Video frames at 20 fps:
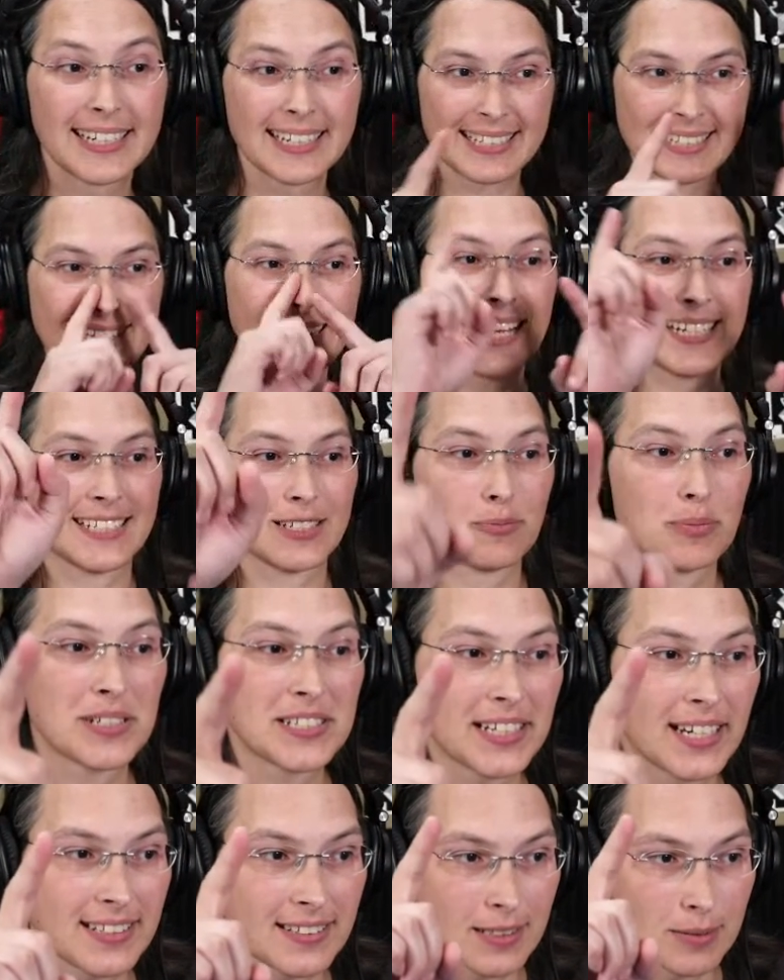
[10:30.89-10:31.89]
Yes,
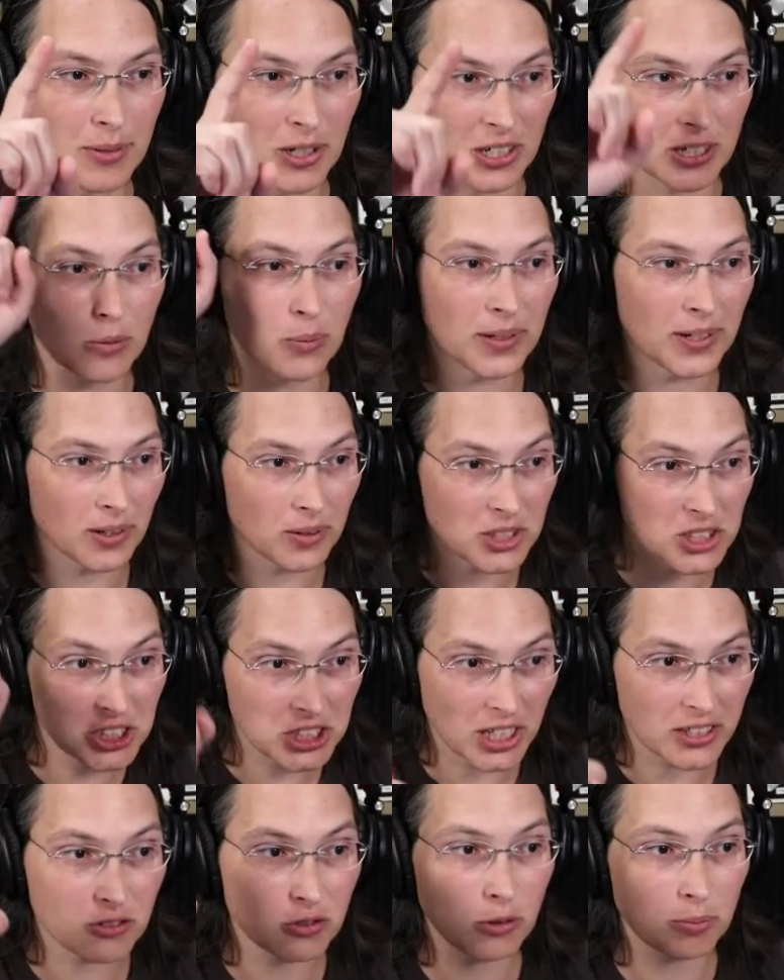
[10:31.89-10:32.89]
precisely, Mark. We are
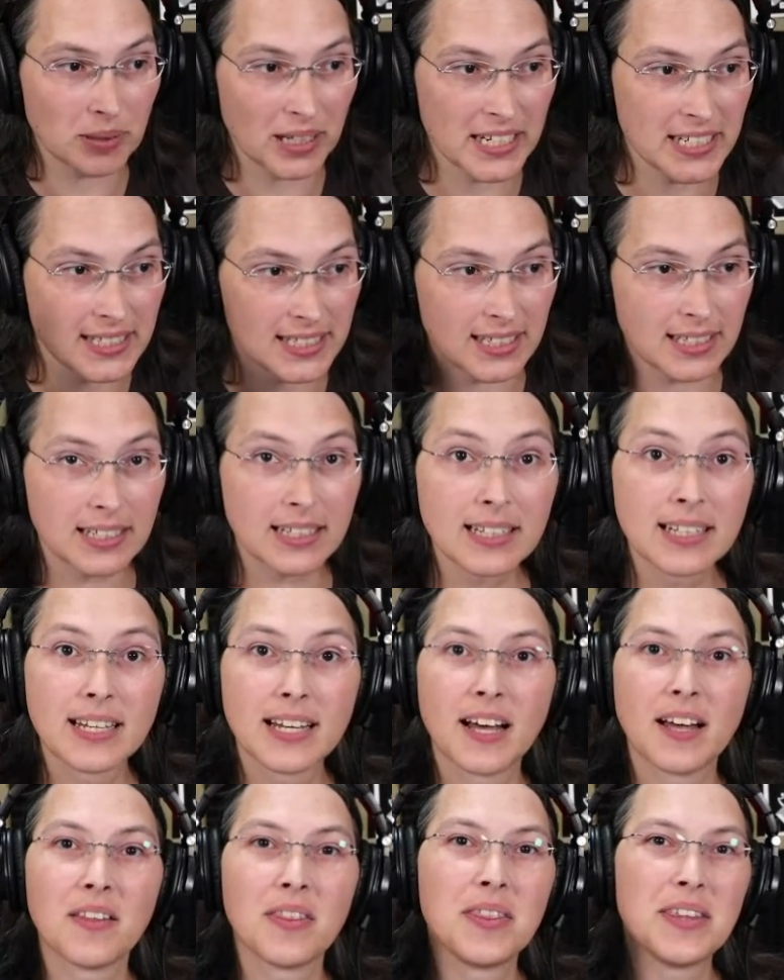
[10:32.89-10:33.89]
just replacing
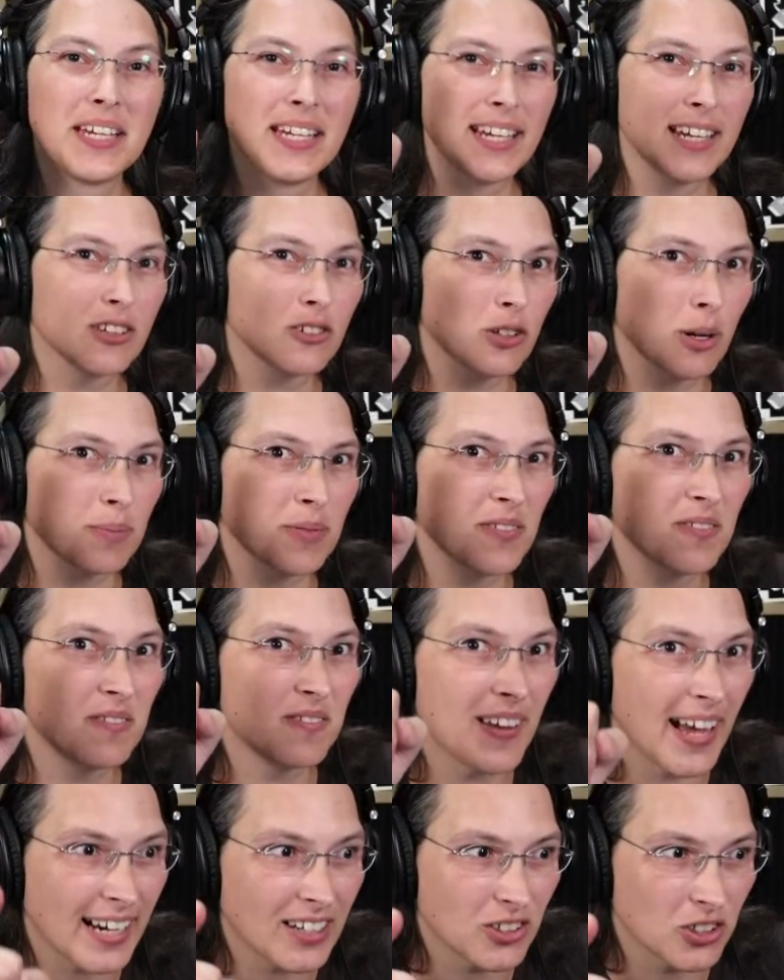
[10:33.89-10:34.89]
the interrupt
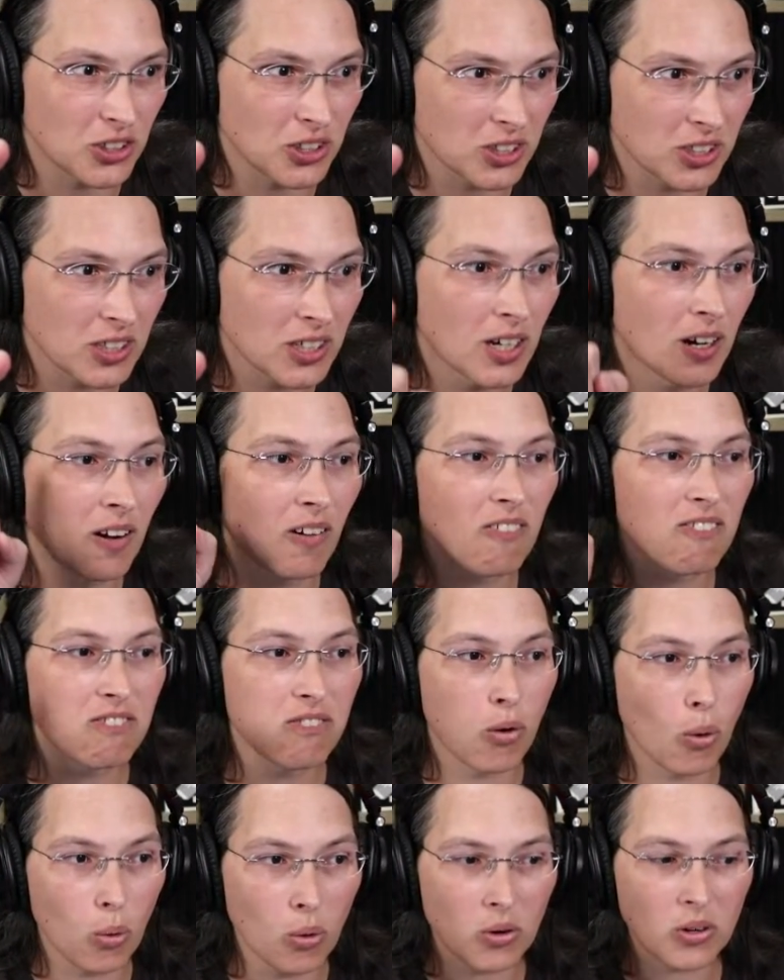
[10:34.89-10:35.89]
vector
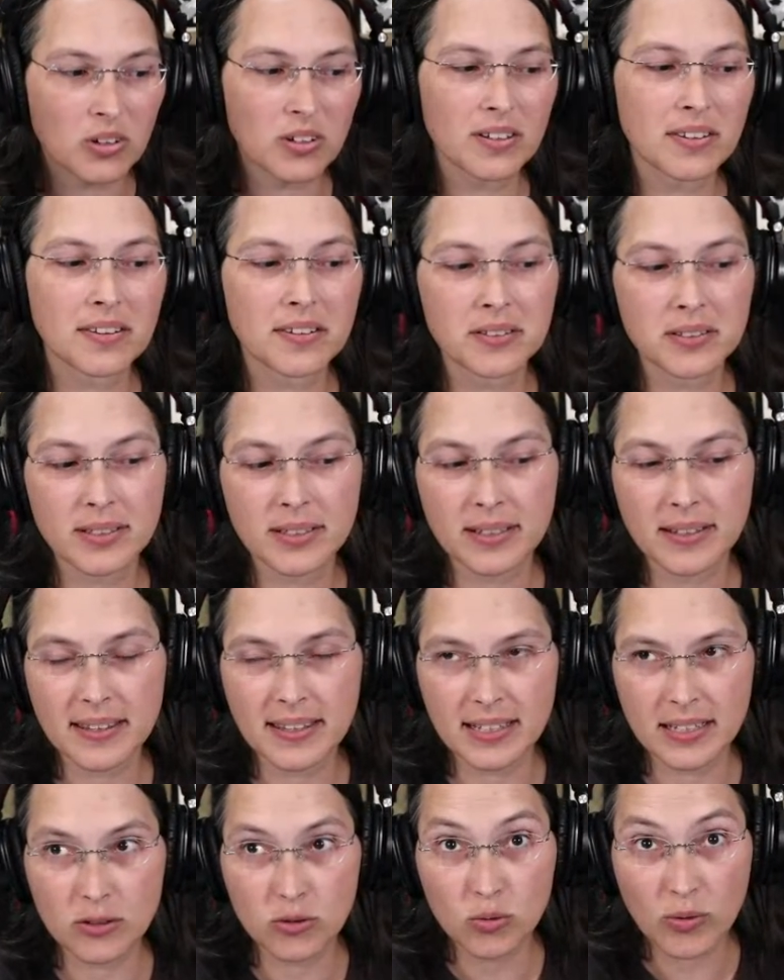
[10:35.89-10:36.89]
for the
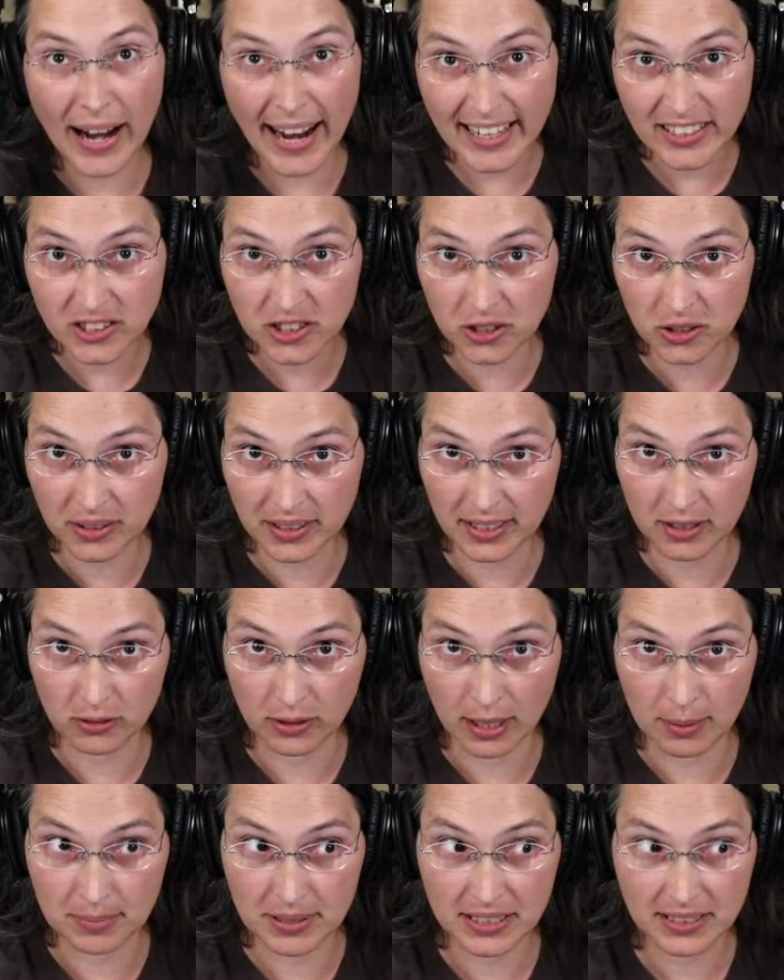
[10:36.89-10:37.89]
raster
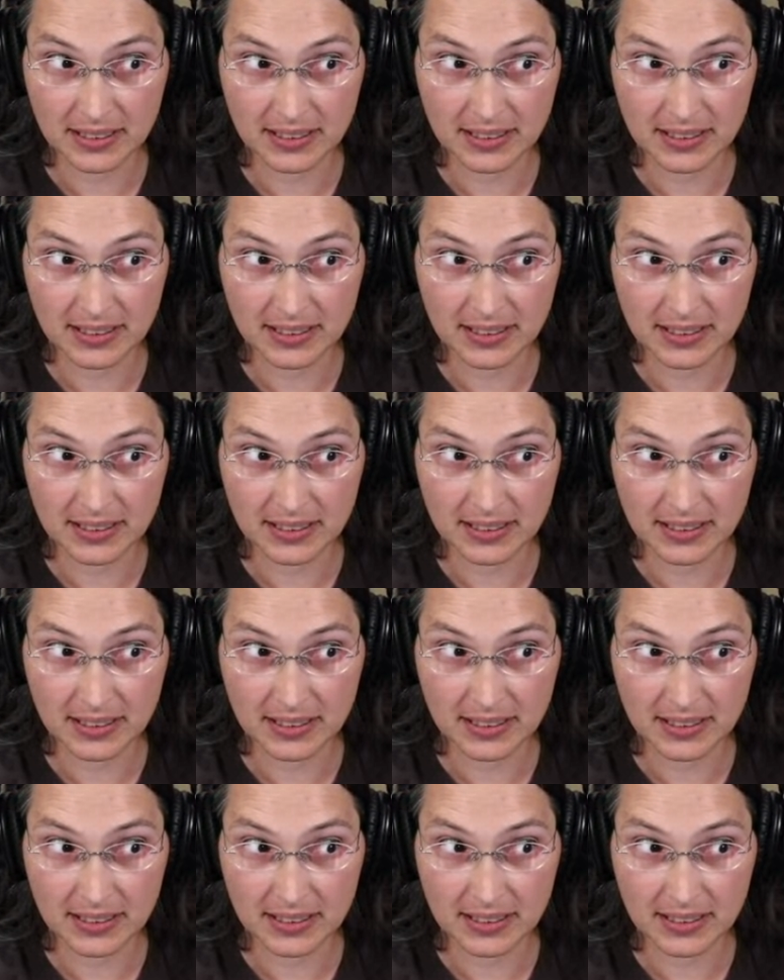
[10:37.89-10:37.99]
interrupt.